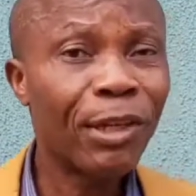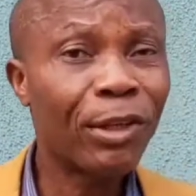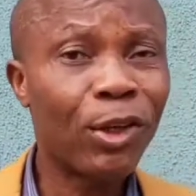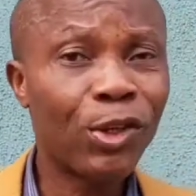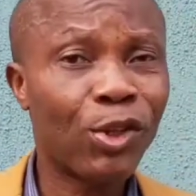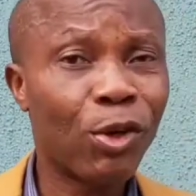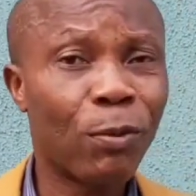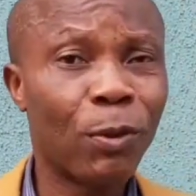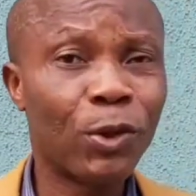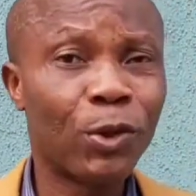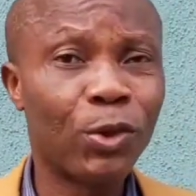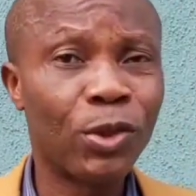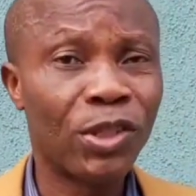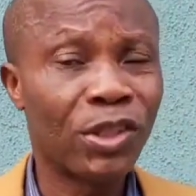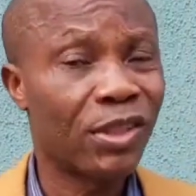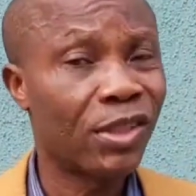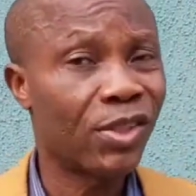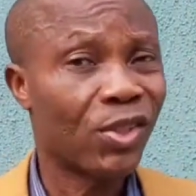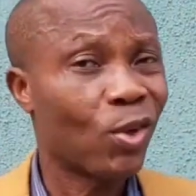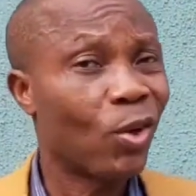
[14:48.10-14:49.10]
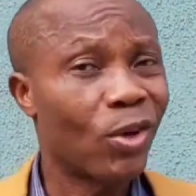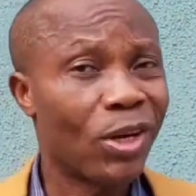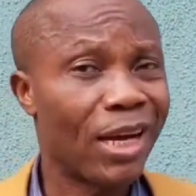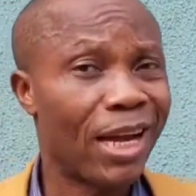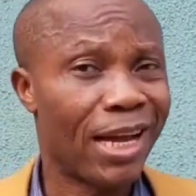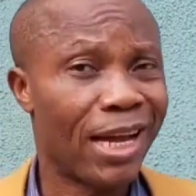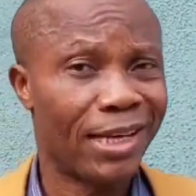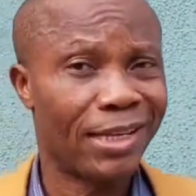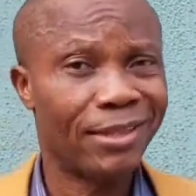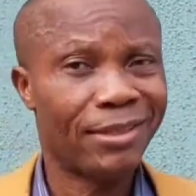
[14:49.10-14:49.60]
opportunities
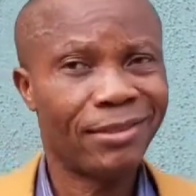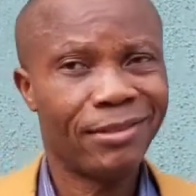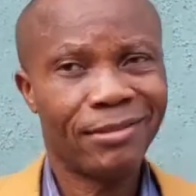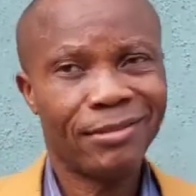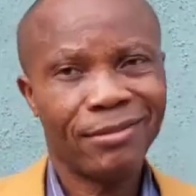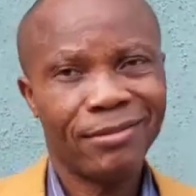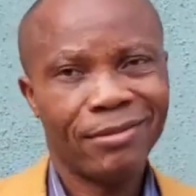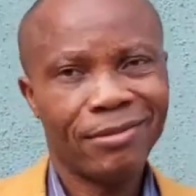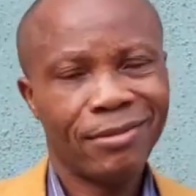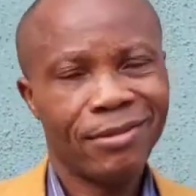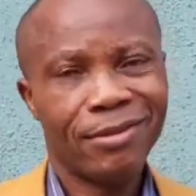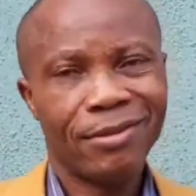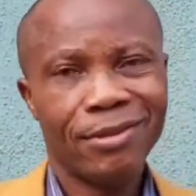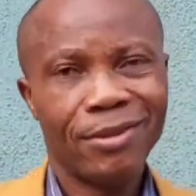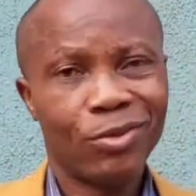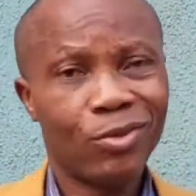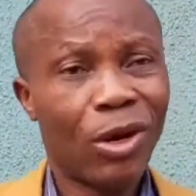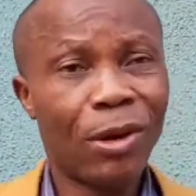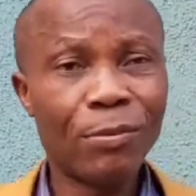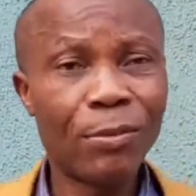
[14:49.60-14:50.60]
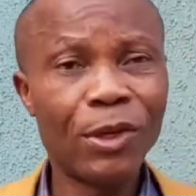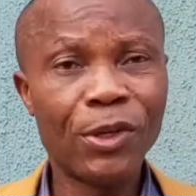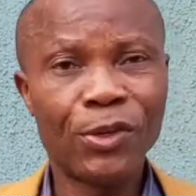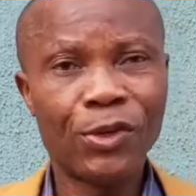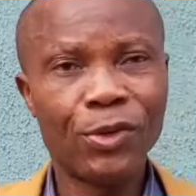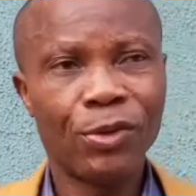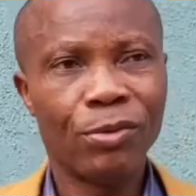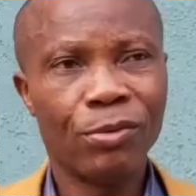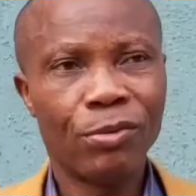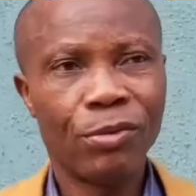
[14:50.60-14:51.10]
online to amaze you.
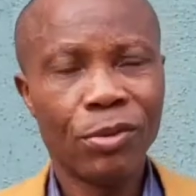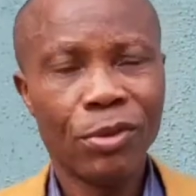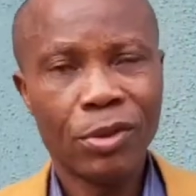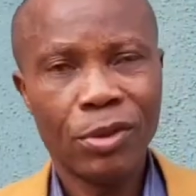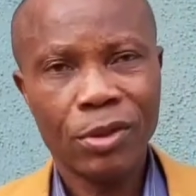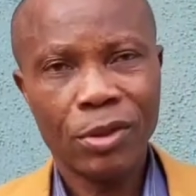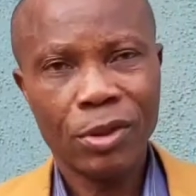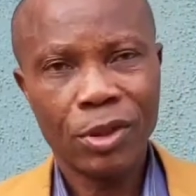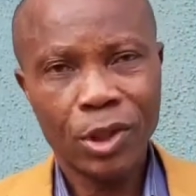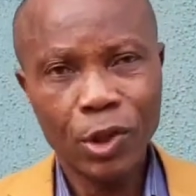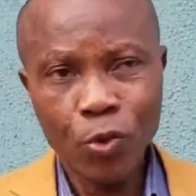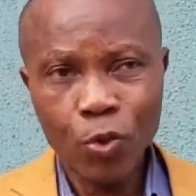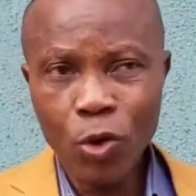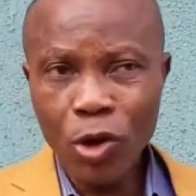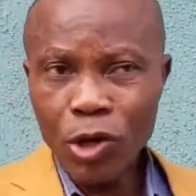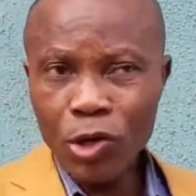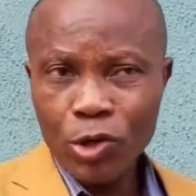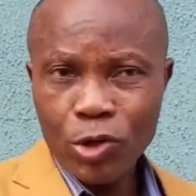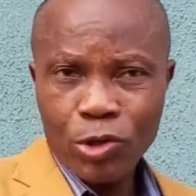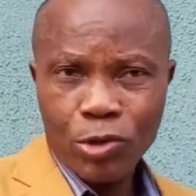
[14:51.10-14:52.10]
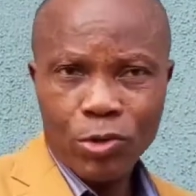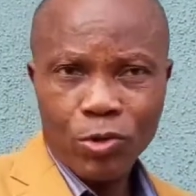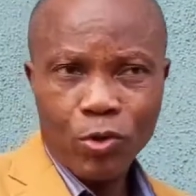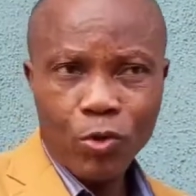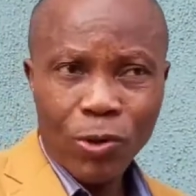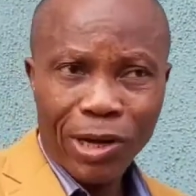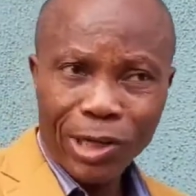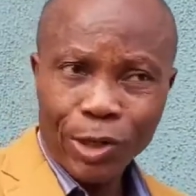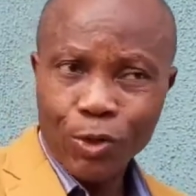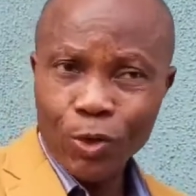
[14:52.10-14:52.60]
The work you
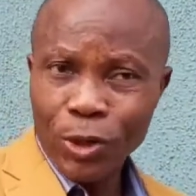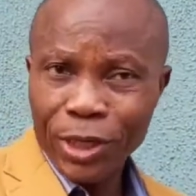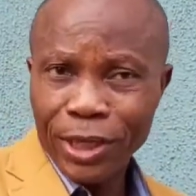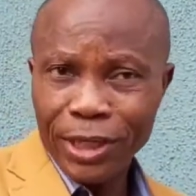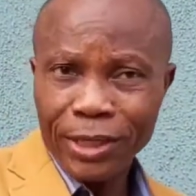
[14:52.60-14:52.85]
are doing